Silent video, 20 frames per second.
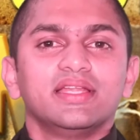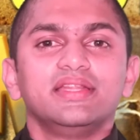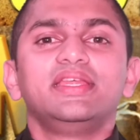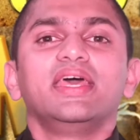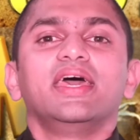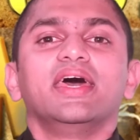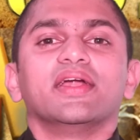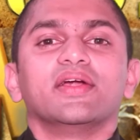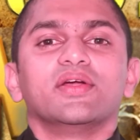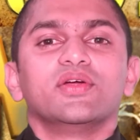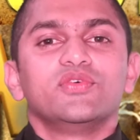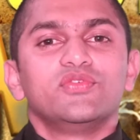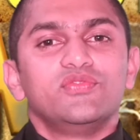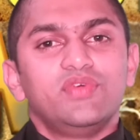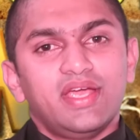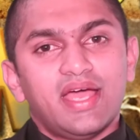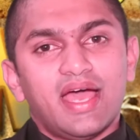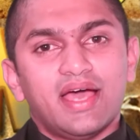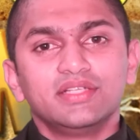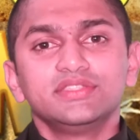There
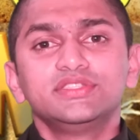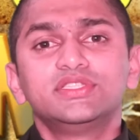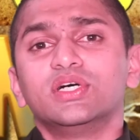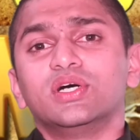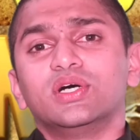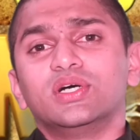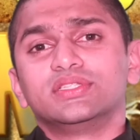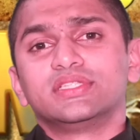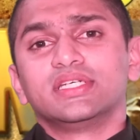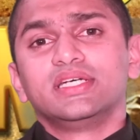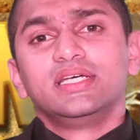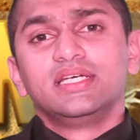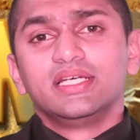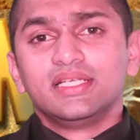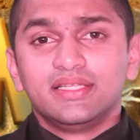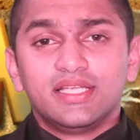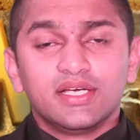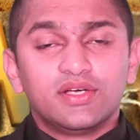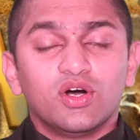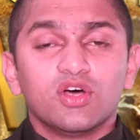we have got
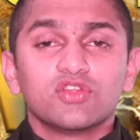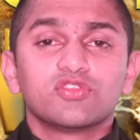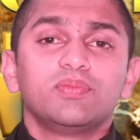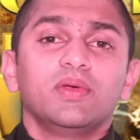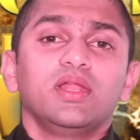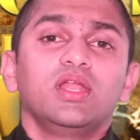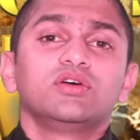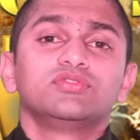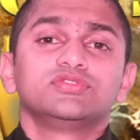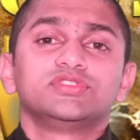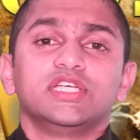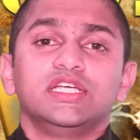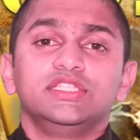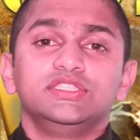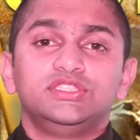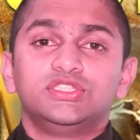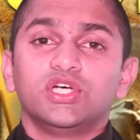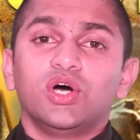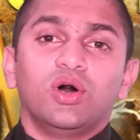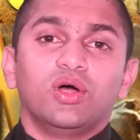the Gospel of
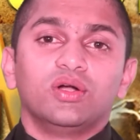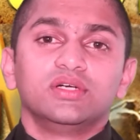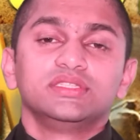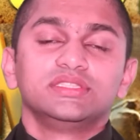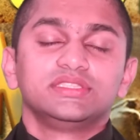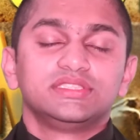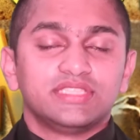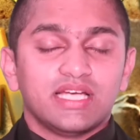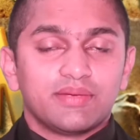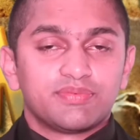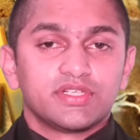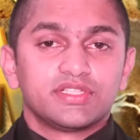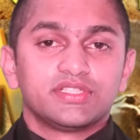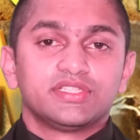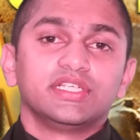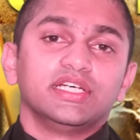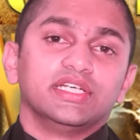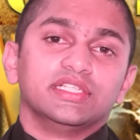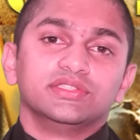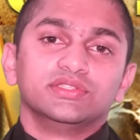St. John chapter
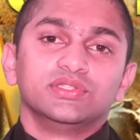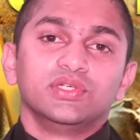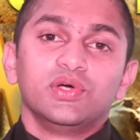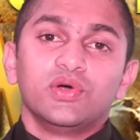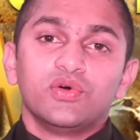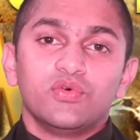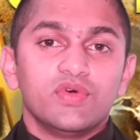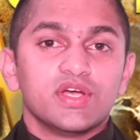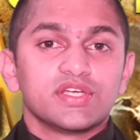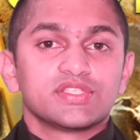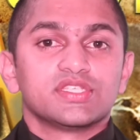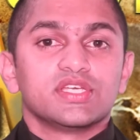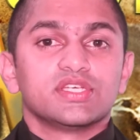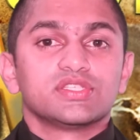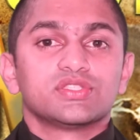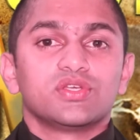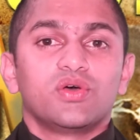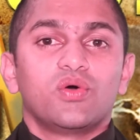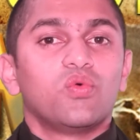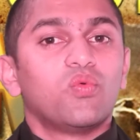10
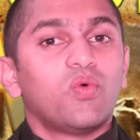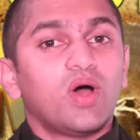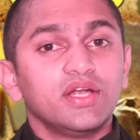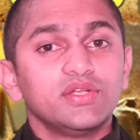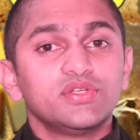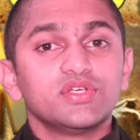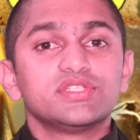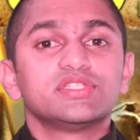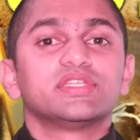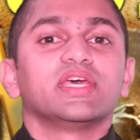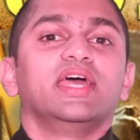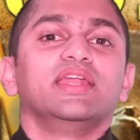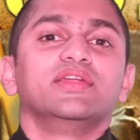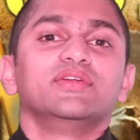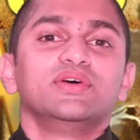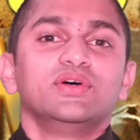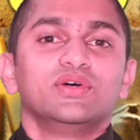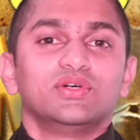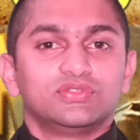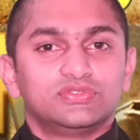verses 1 to
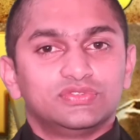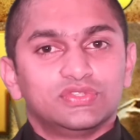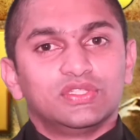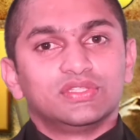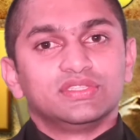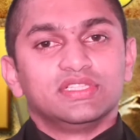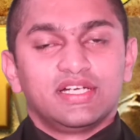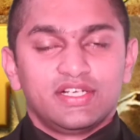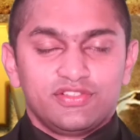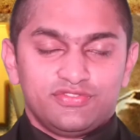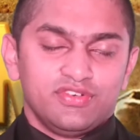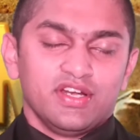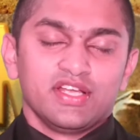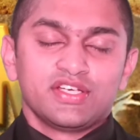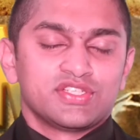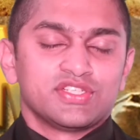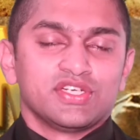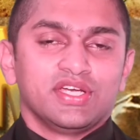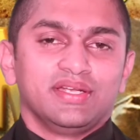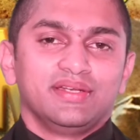10 for the
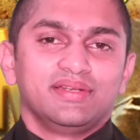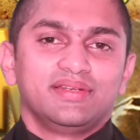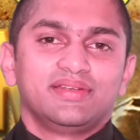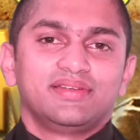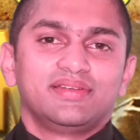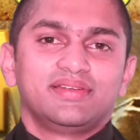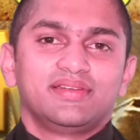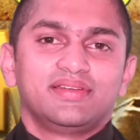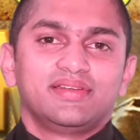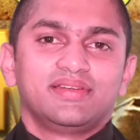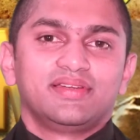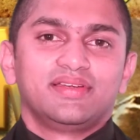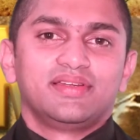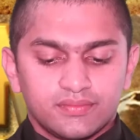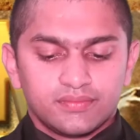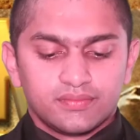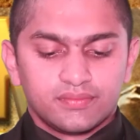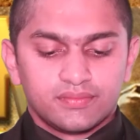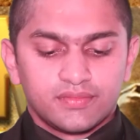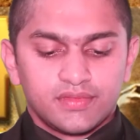reflection.
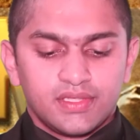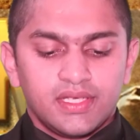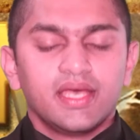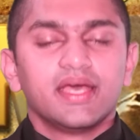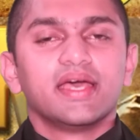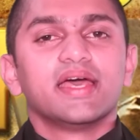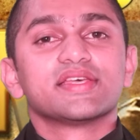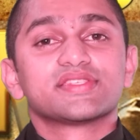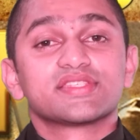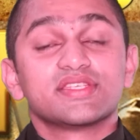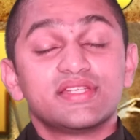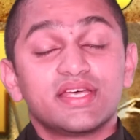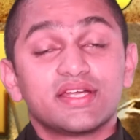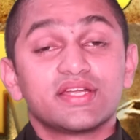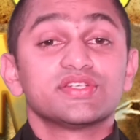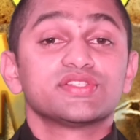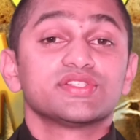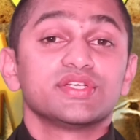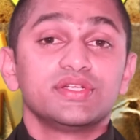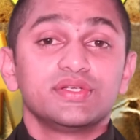As the
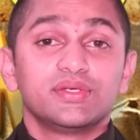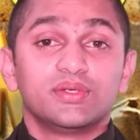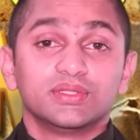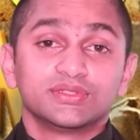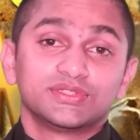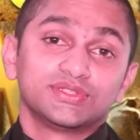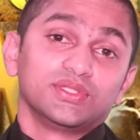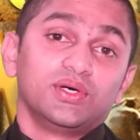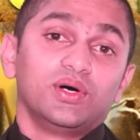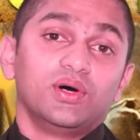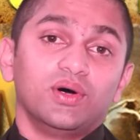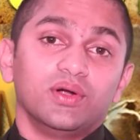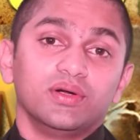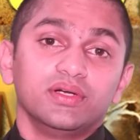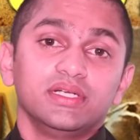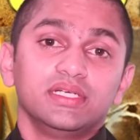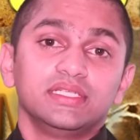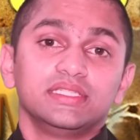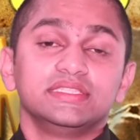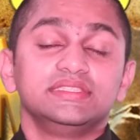narration goes
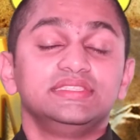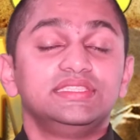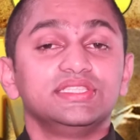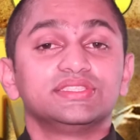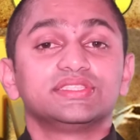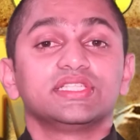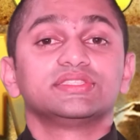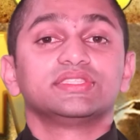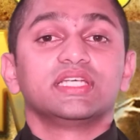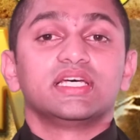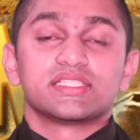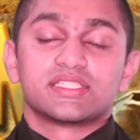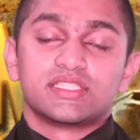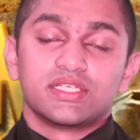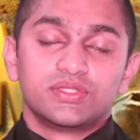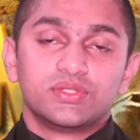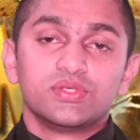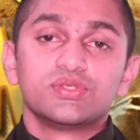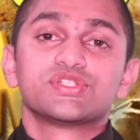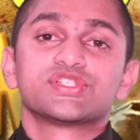on, Jesus as the
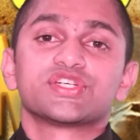Good